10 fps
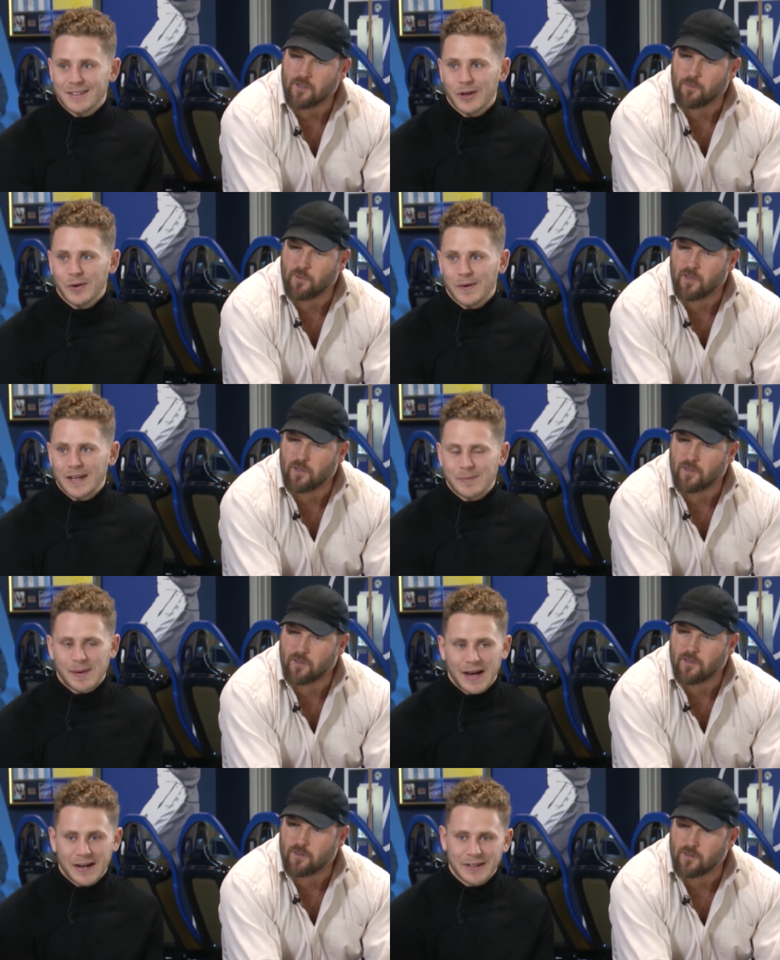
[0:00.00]
Speaker 1: always
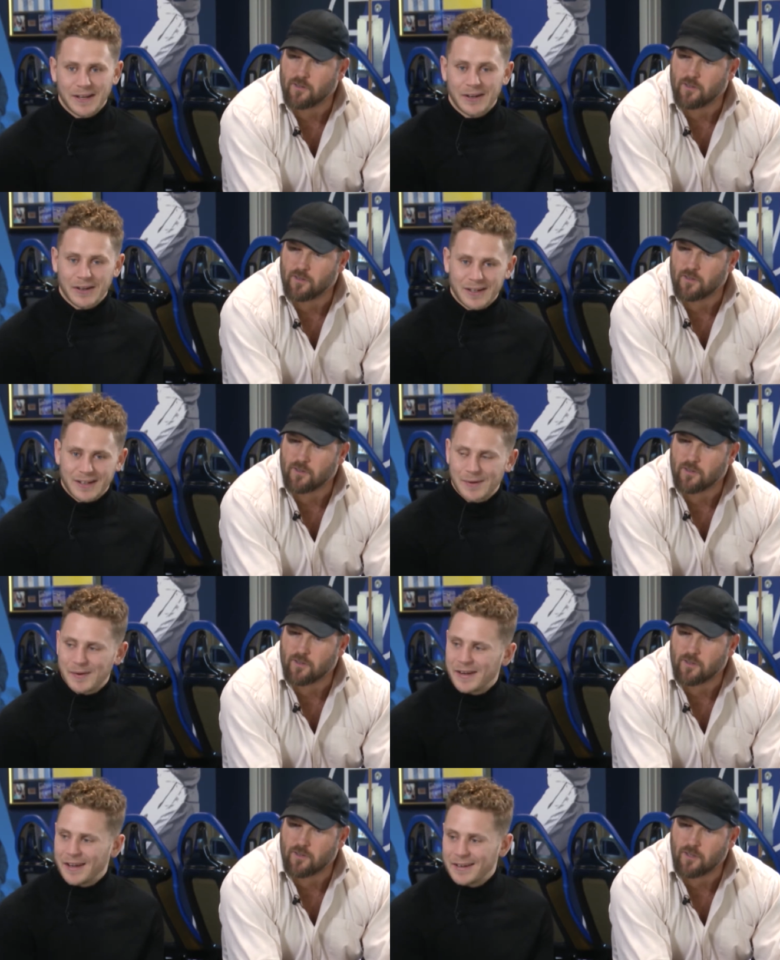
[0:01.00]
about how you look, you know.
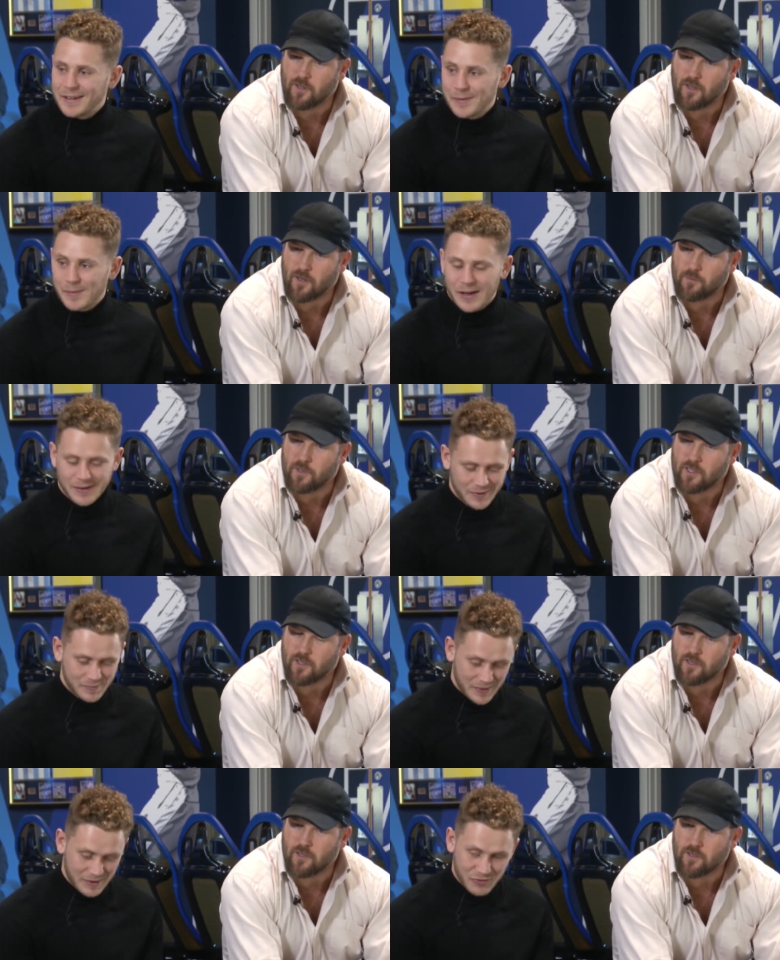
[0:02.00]
No, no you I mean,
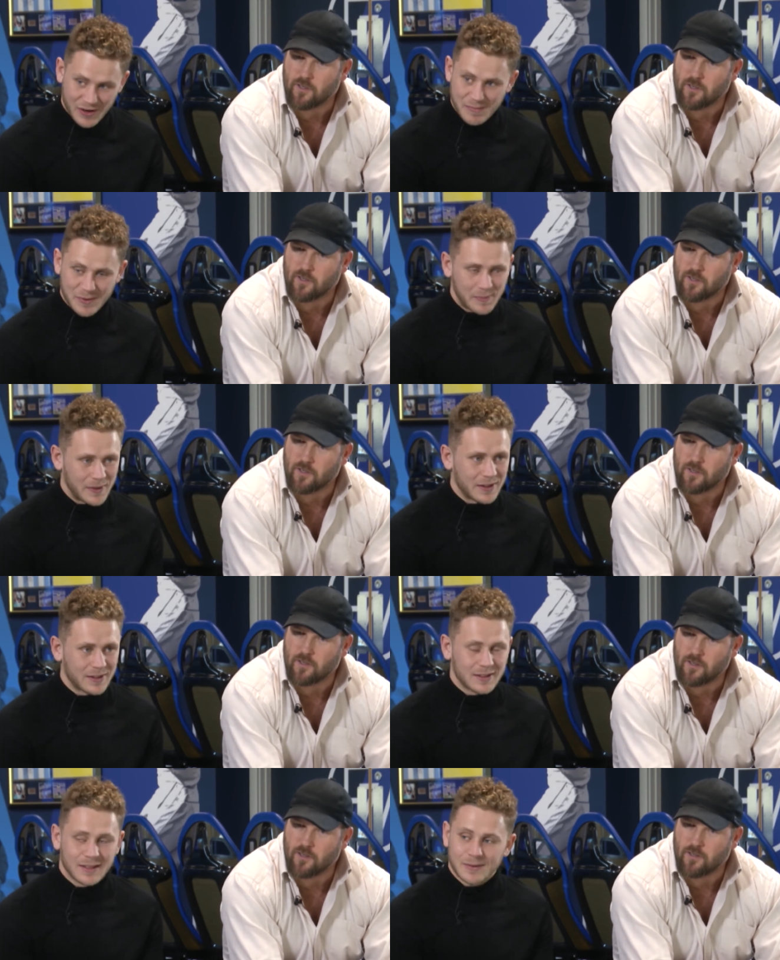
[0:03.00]
you, be you, ripped, but
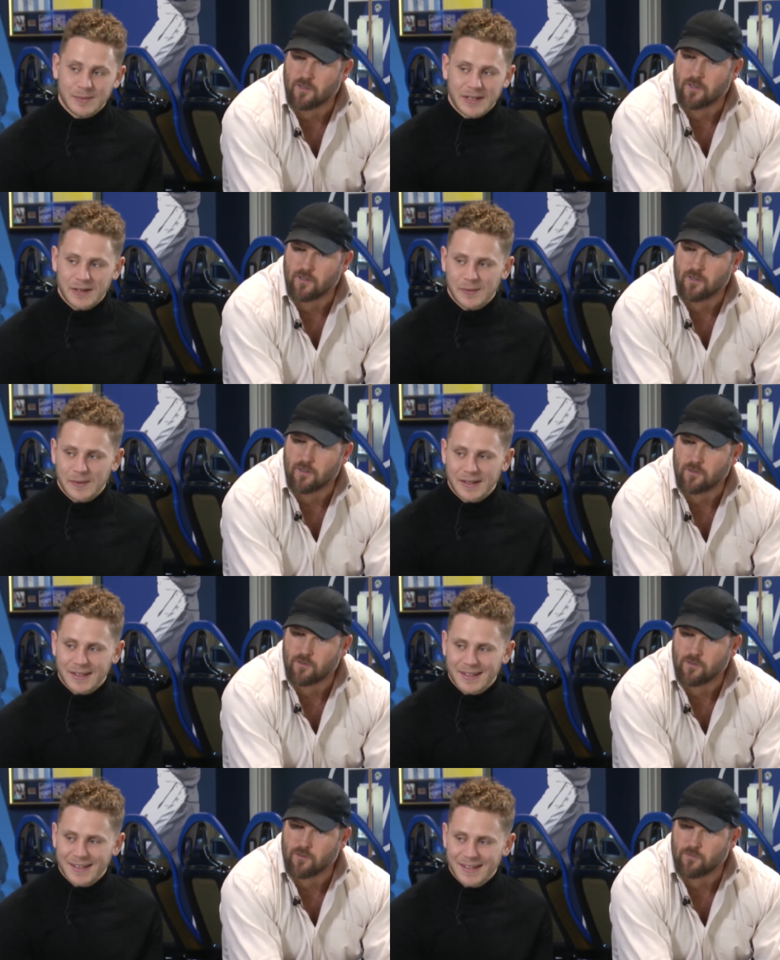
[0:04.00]
doesn't mean you're going to win.
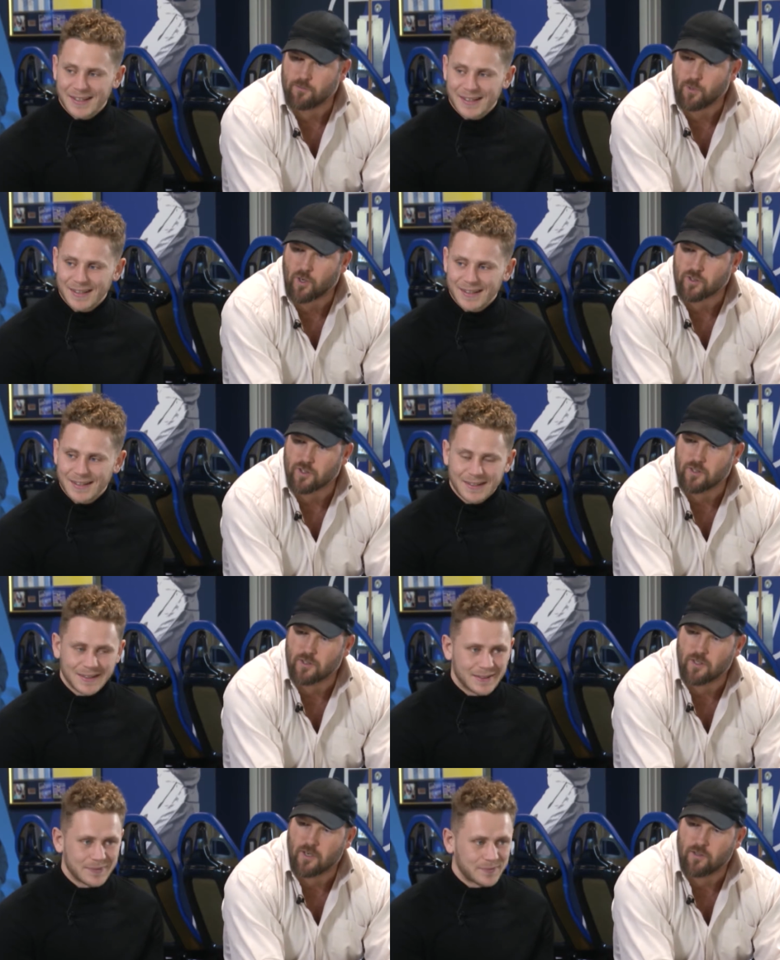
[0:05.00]
Speaker 2: Yeah, boxing,
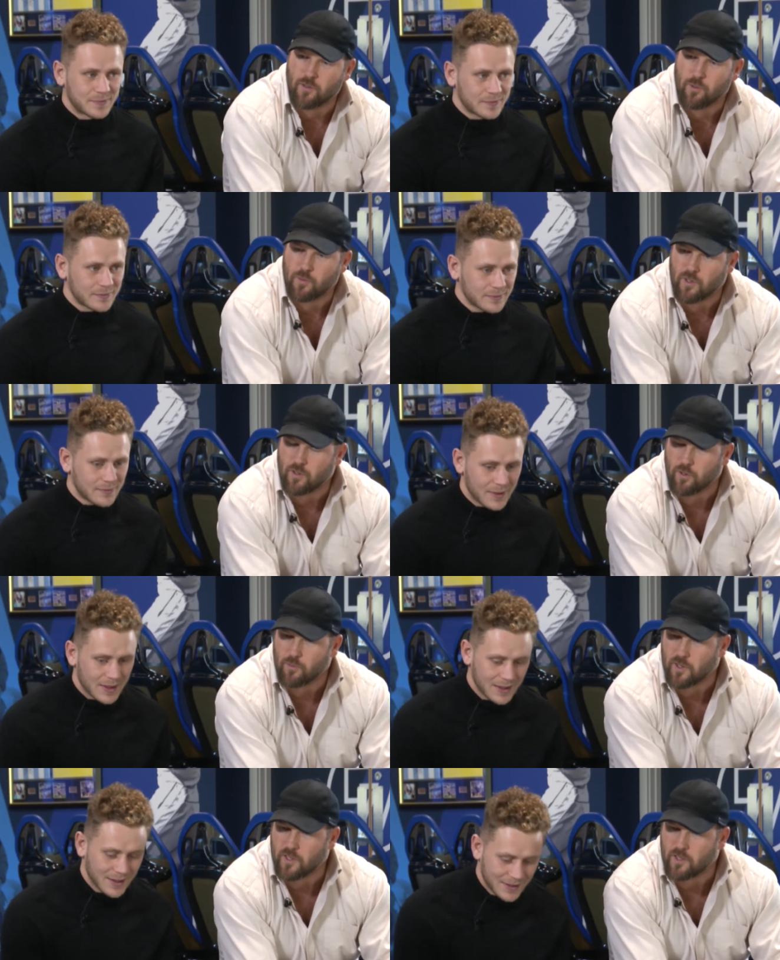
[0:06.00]
you know, normally
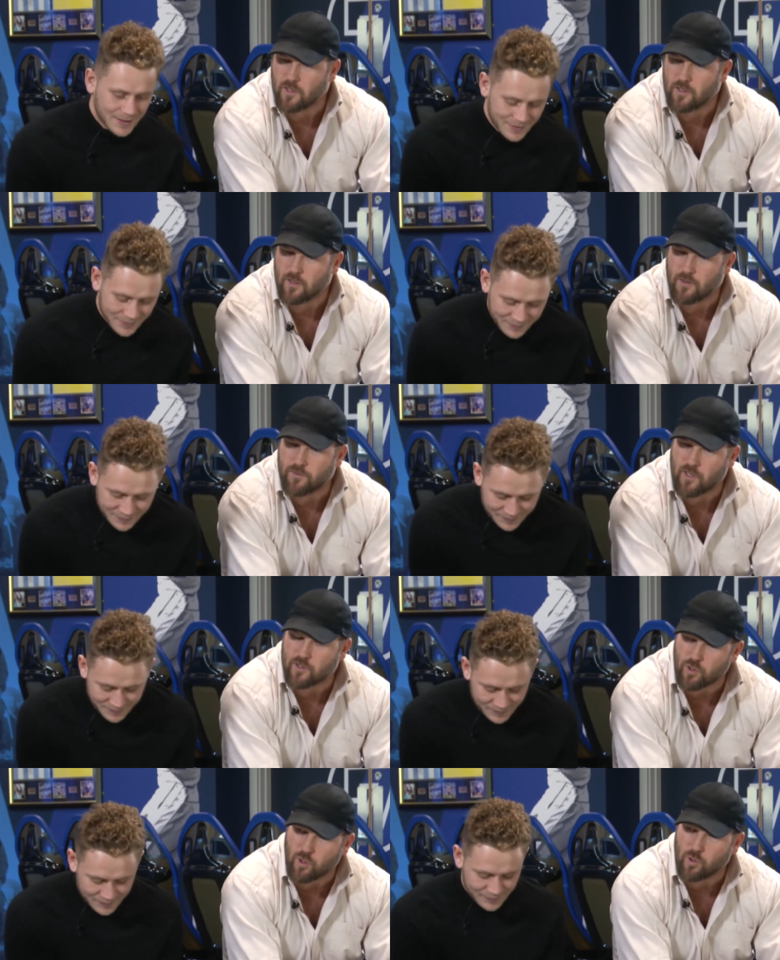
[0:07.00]
normally if they're
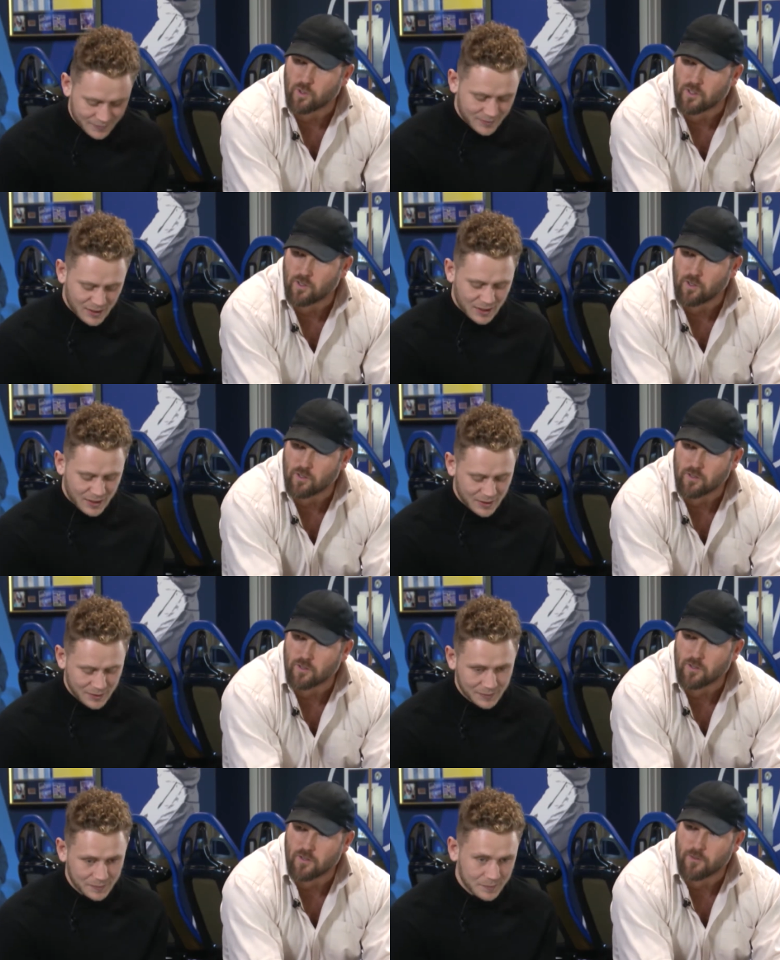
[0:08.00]
tall and long,
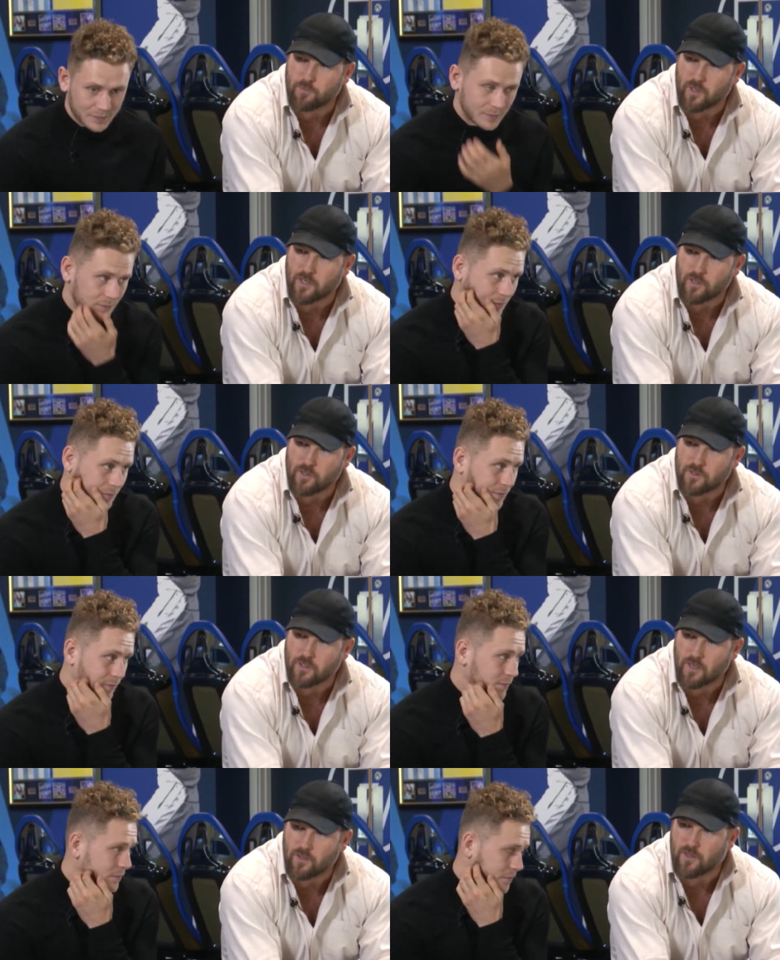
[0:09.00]
they're pretty good.
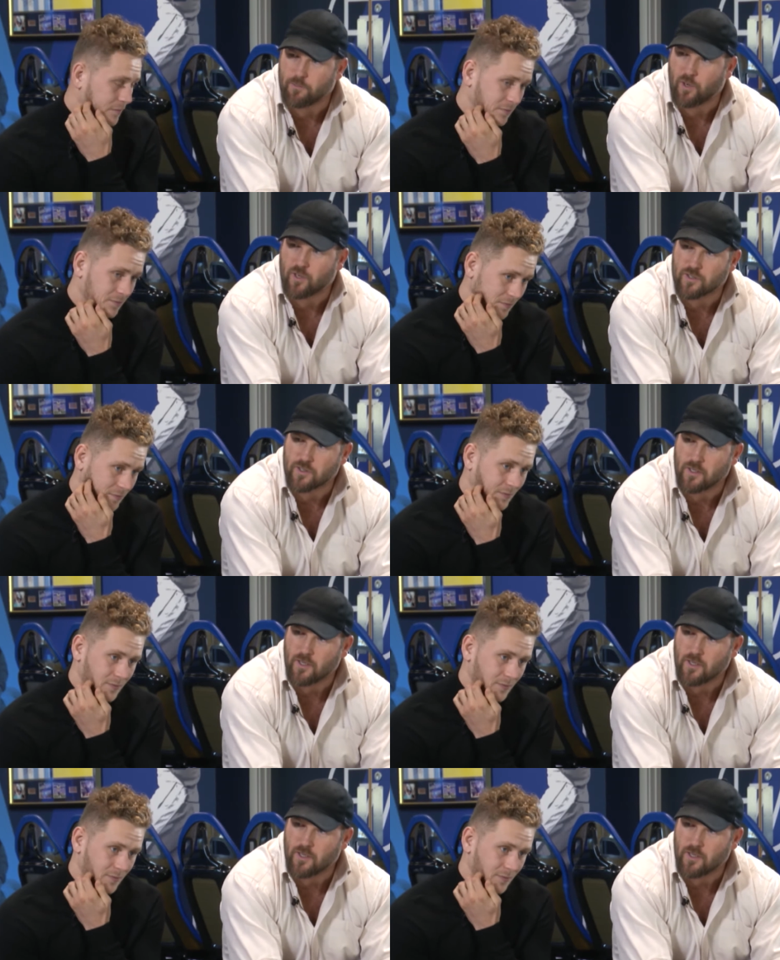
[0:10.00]
You know, they box